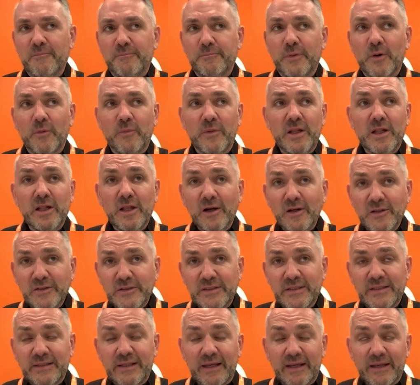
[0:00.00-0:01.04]
But we
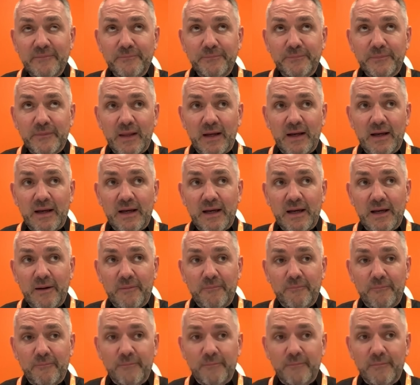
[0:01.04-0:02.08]
looked at it,
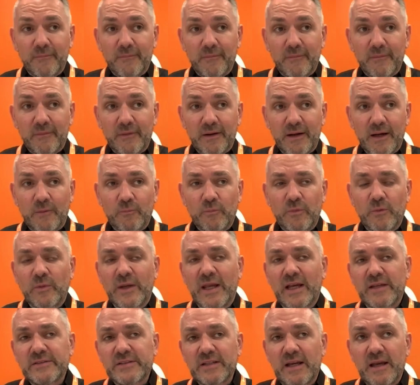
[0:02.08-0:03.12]
and we
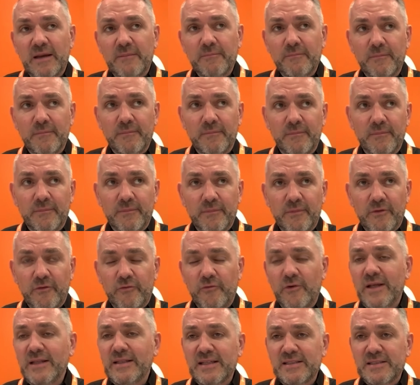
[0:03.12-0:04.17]
had
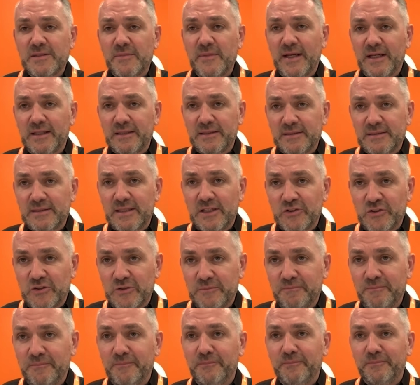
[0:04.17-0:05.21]
3 days to make a
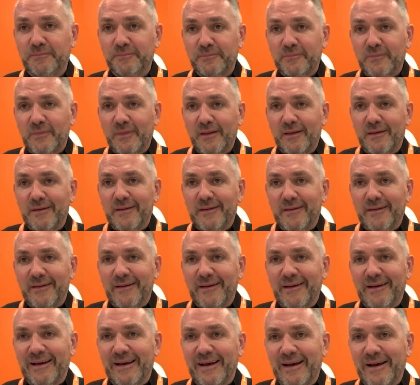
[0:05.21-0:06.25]
decision.
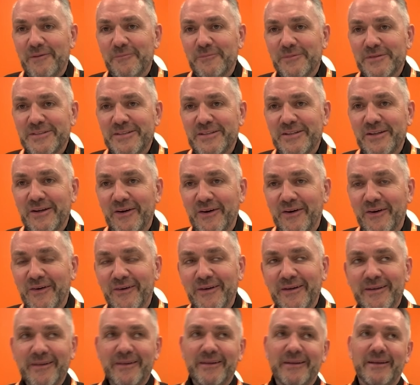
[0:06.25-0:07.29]

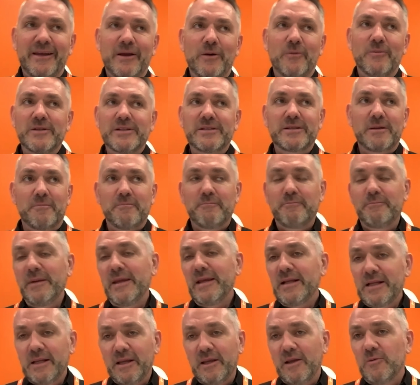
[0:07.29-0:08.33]
So it was a
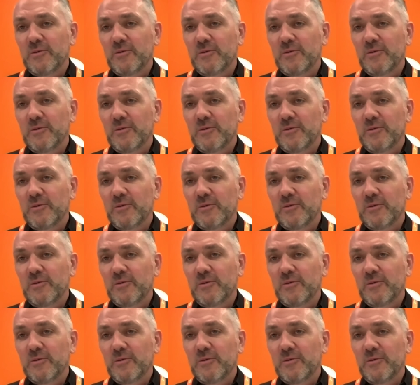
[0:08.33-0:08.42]
big